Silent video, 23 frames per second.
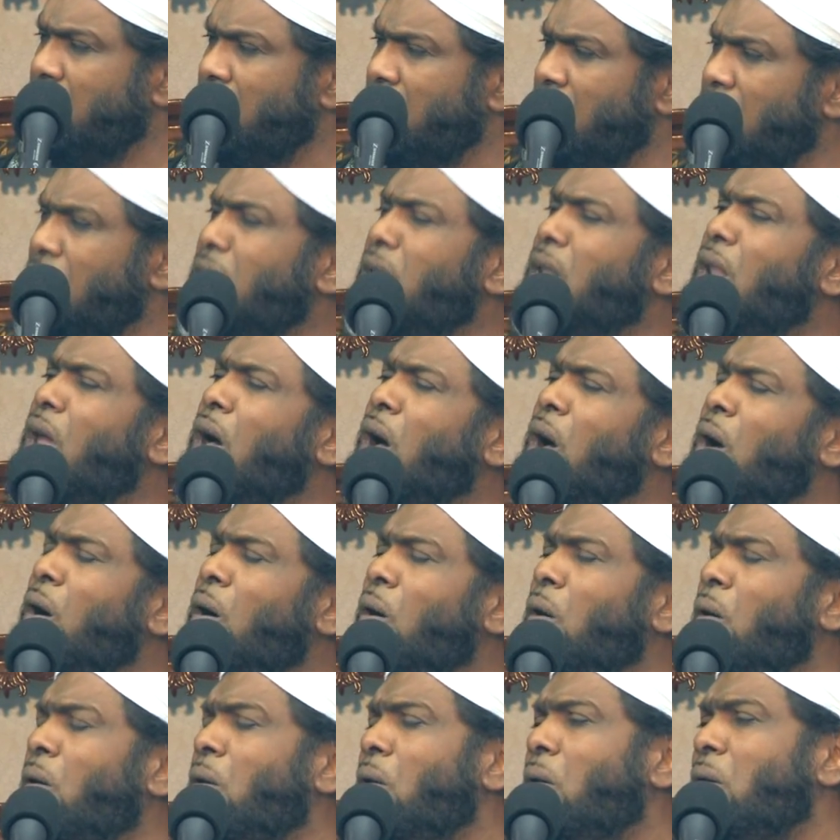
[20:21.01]

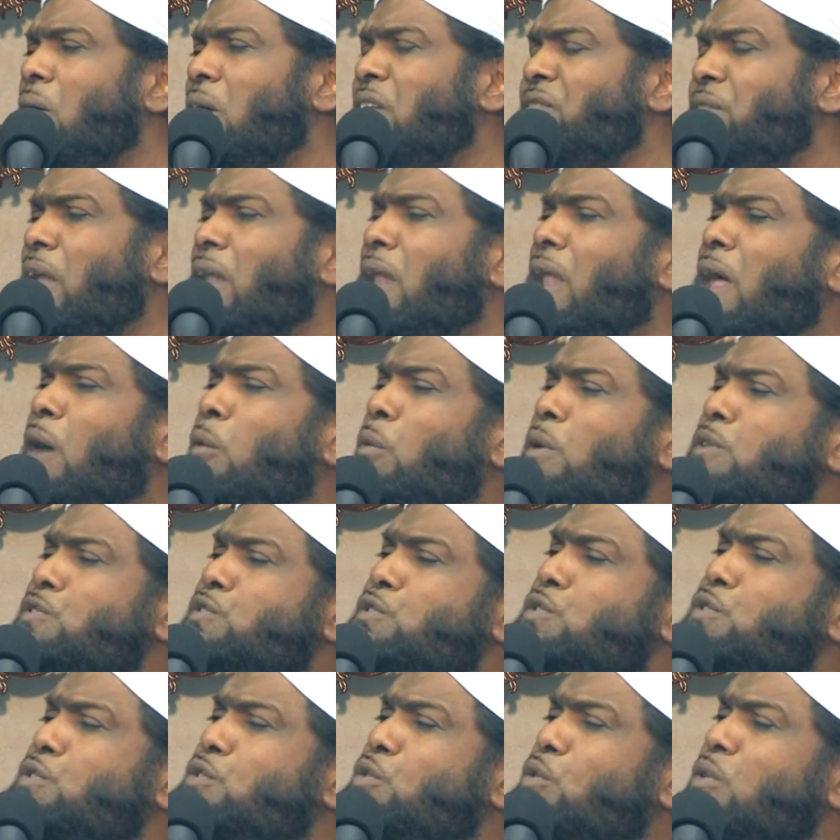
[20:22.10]
No. If Allah was
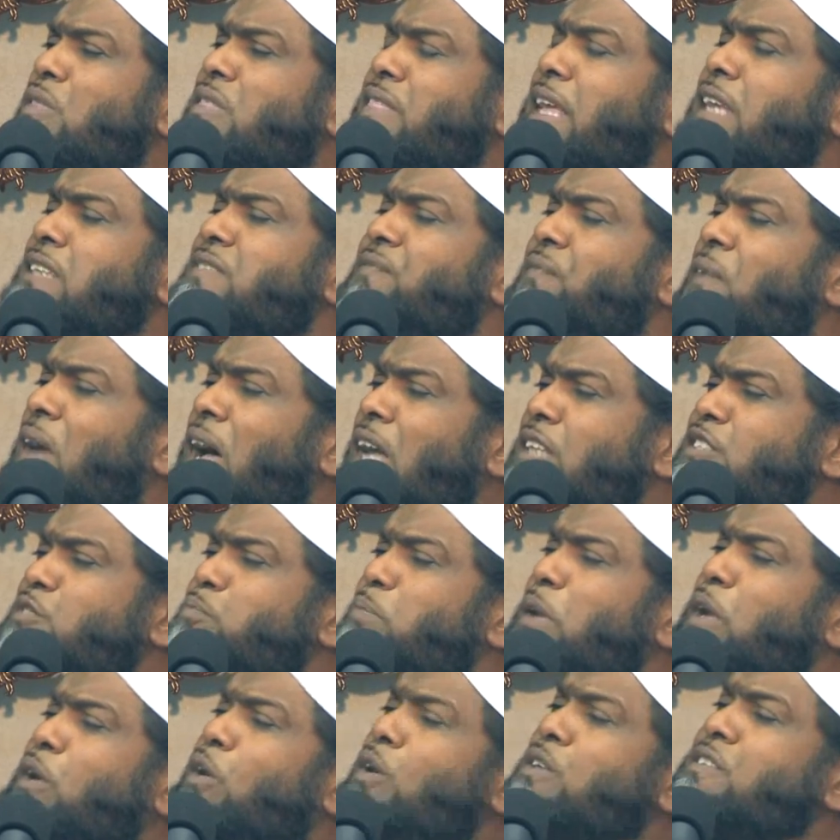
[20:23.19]
to do things for us
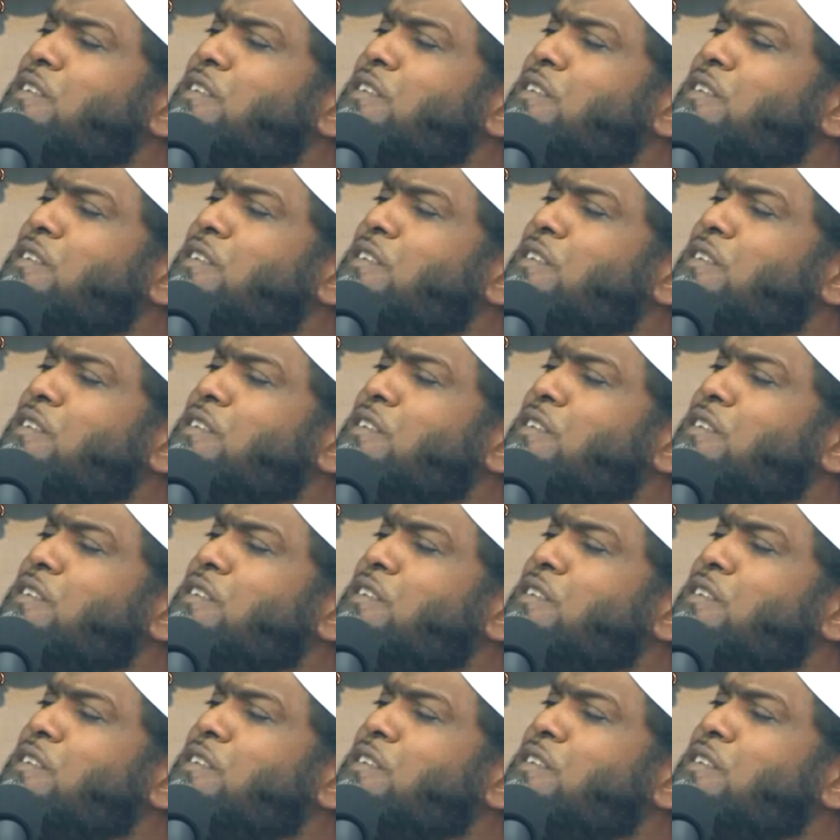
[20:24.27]
because